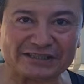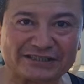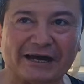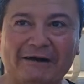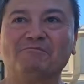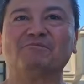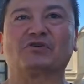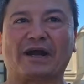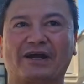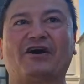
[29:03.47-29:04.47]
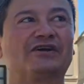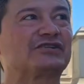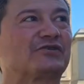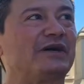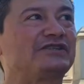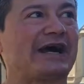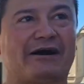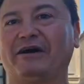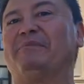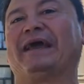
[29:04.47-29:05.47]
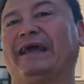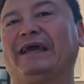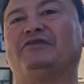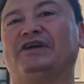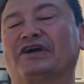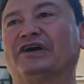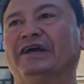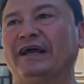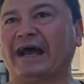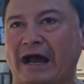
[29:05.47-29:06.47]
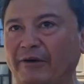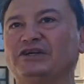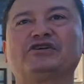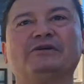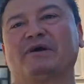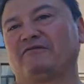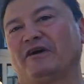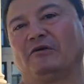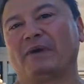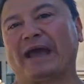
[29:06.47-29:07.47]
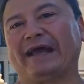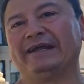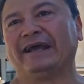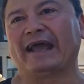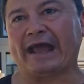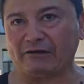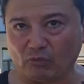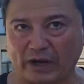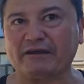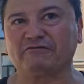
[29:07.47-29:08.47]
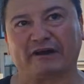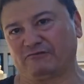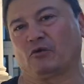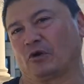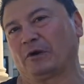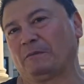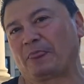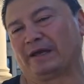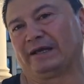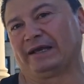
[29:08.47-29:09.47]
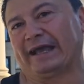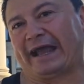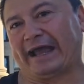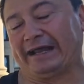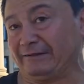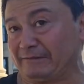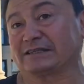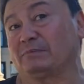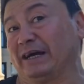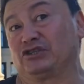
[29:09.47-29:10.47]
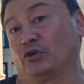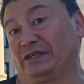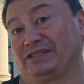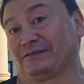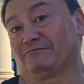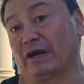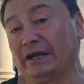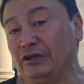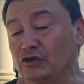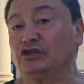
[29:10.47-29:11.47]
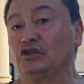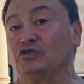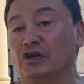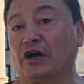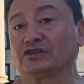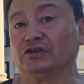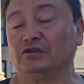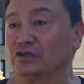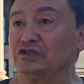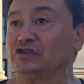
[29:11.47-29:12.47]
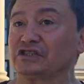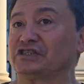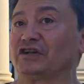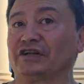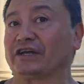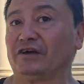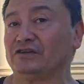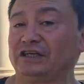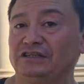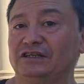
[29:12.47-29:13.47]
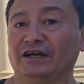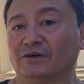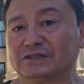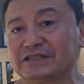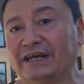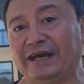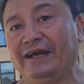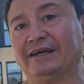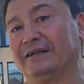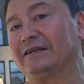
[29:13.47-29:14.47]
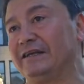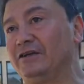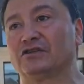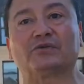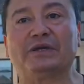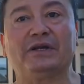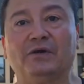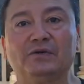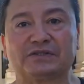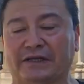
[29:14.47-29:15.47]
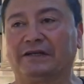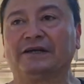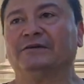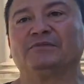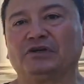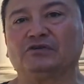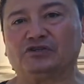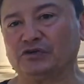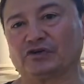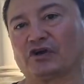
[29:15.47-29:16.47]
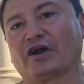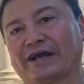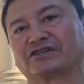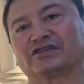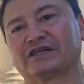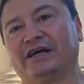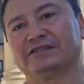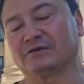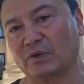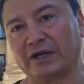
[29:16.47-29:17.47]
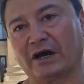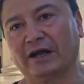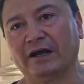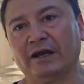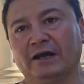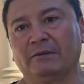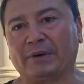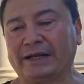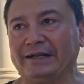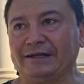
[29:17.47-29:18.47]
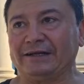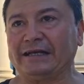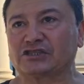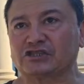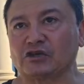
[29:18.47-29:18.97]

some direct consequence to how I behave here, how I treat my fellow man, and what I fight for. And that's my choice, right? You can choose not to. You can choose to sit on the couch 18 hours a day and eat your Doritos and do your non-exercise and whatnot. But it's so